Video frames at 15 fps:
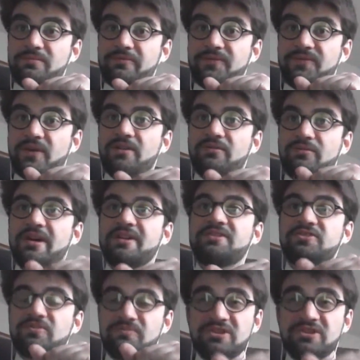far-right
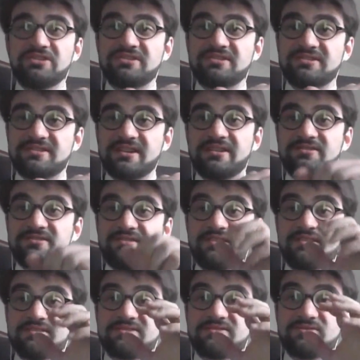communities, and
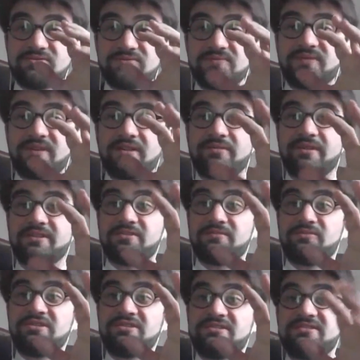these 2 far-right
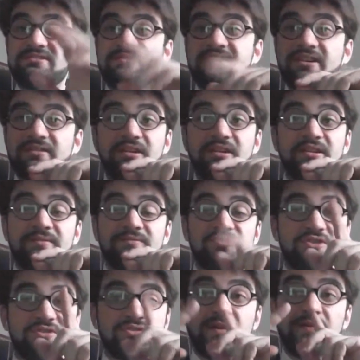communities, there are
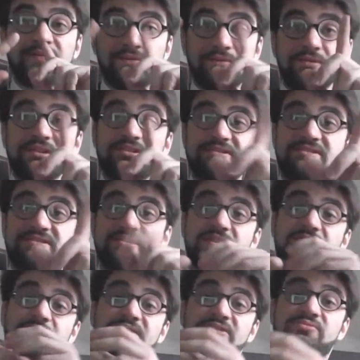just a few links
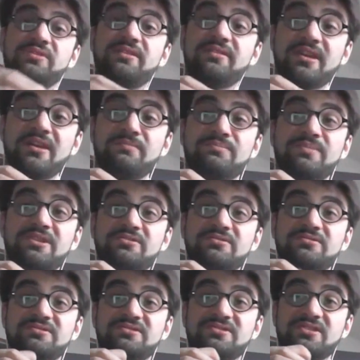between them,
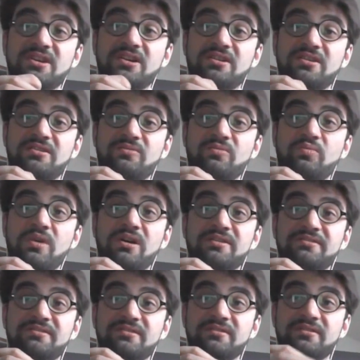because
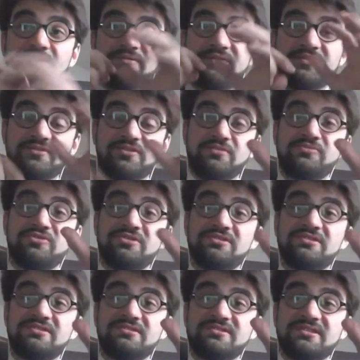one of these
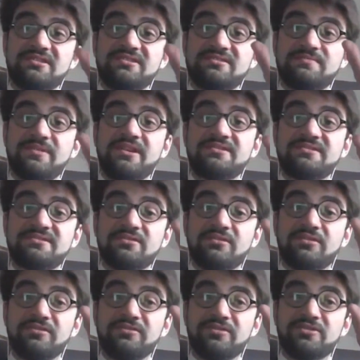communities is based
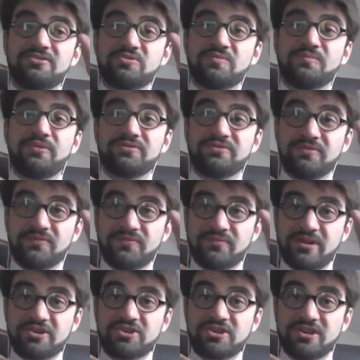on the support of
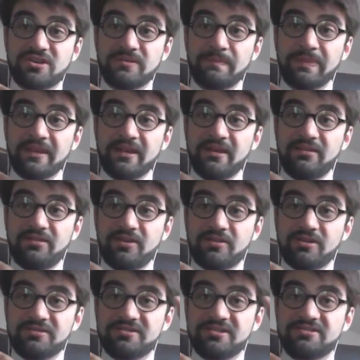Russia in the
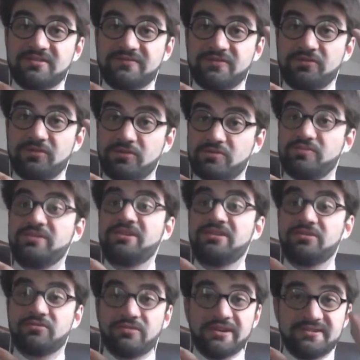context of the
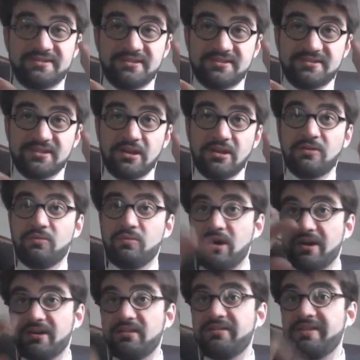Ukrainian crisis,
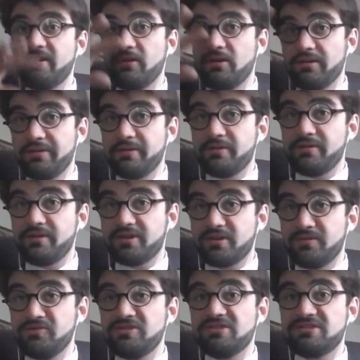while the other
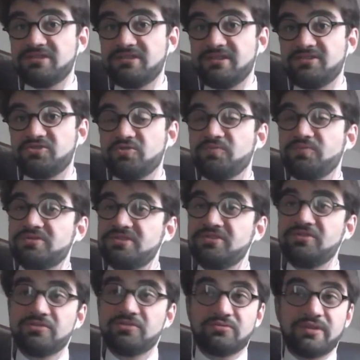community is
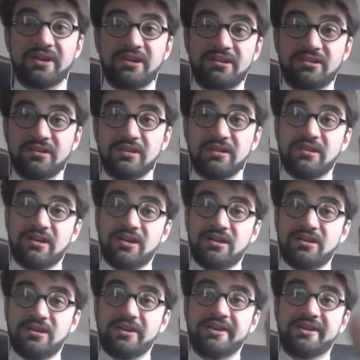supporting Ukraine
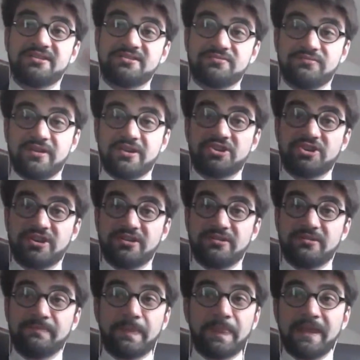against
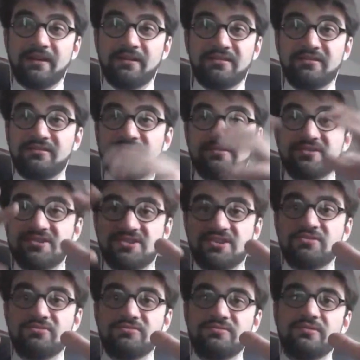Russia.
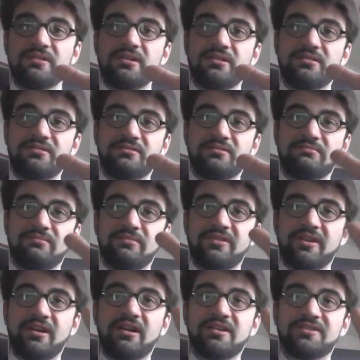So
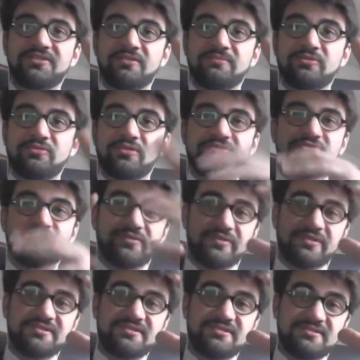there are some
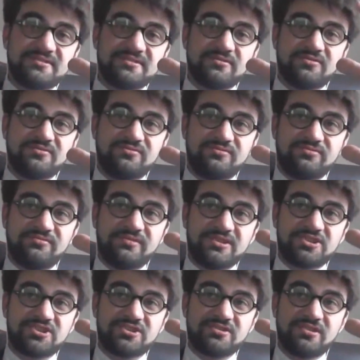controversies
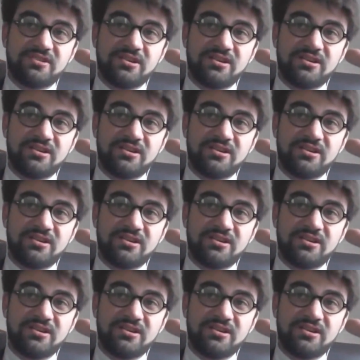which